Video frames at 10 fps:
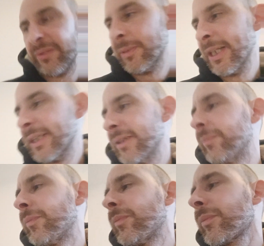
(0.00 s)
make.
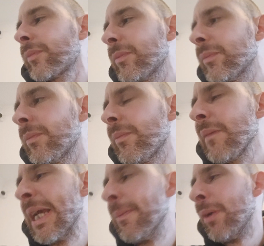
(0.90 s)

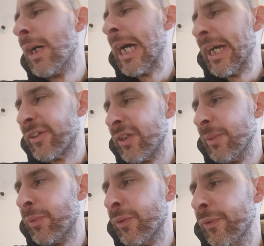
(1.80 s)
It might actually
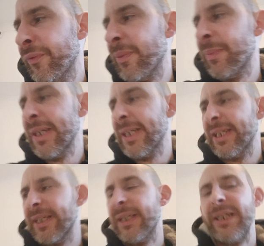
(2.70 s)
prove to be